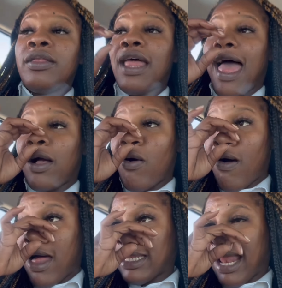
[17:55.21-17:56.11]
the
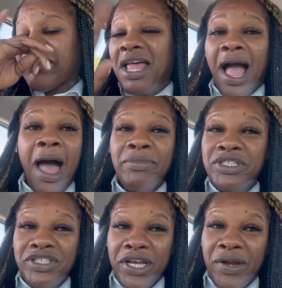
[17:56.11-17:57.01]
alcohol, and I was like, "I'm gonna
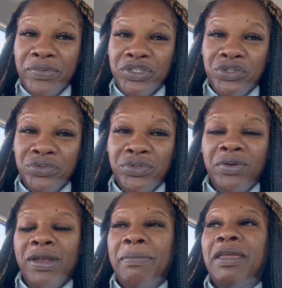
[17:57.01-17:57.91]
share with you," you
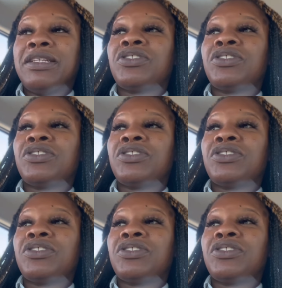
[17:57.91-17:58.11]
know what I mean?